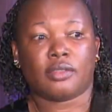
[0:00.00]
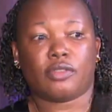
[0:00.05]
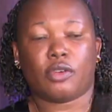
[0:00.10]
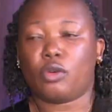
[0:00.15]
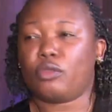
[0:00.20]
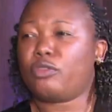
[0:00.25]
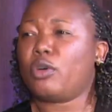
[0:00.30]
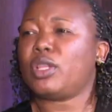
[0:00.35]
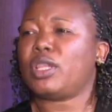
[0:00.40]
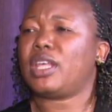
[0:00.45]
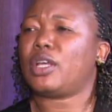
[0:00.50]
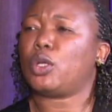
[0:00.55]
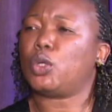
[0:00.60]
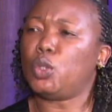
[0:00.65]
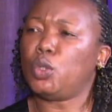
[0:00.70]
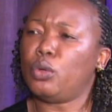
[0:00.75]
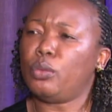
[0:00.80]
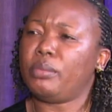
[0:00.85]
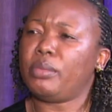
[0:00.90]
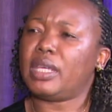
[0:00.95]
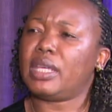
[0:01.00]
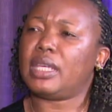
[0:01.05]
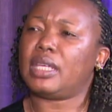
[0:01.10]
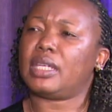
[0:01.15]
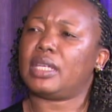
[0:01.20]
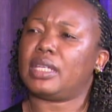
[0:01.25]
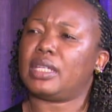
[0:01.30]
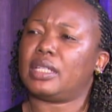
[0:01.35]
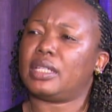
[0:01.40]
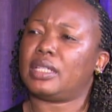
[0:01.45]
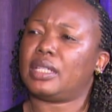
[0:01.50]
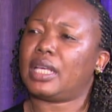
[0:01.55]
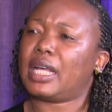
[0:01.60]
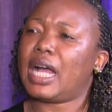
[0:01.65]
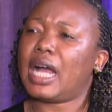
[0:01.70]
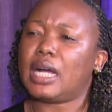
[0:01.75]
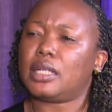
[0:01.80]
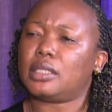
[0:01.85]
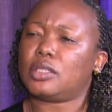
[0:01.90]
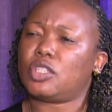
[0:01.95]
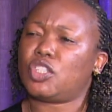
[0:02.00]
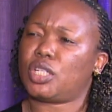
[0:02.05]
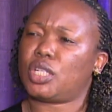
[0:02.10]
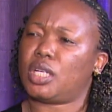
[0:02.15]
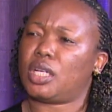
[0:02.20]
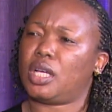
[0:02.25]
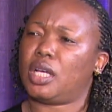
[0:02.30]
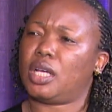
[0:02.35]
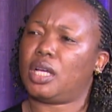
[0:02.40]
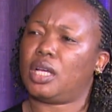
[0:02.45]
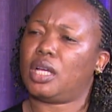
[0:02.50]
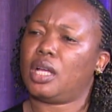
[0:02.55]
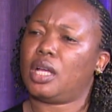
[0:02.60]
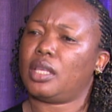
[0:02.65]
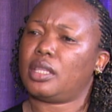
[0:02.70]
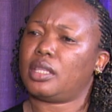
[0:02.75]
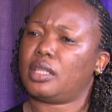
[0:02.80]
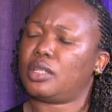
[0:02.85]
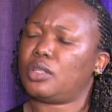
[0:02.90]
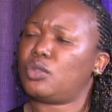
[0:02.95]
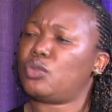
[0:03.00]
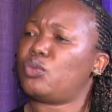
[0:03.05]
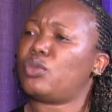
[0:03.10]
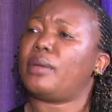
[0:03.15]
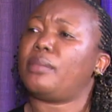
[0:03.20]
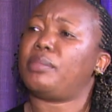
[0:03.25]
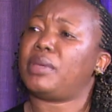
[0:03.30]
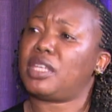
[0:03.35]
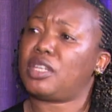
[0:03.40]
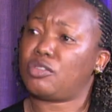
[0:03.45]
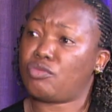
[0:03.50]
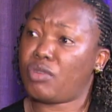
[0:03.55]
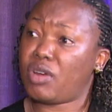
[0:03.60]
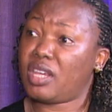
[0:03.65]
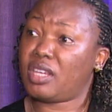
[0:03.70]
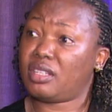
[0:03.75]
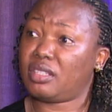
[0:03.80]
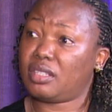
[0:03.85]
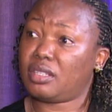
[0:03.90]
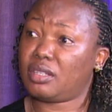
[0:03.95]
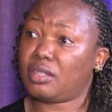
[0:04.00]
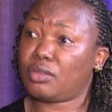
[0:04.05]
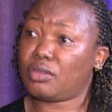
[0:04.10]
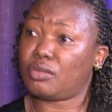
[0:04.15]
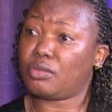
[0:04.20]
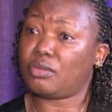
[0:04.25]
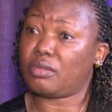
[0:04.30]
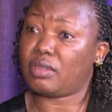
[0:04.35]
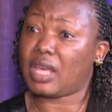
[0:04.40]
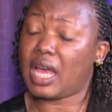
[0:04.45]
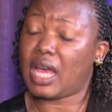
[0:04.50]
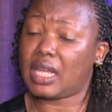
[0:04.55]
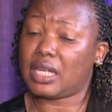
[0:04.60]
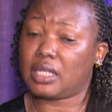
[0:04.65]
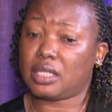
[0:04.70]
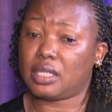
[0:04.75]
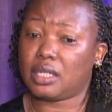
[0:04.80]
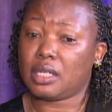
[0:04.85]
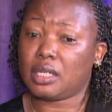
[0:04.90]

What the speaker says: for the glooming and the culture that we are being raised through that.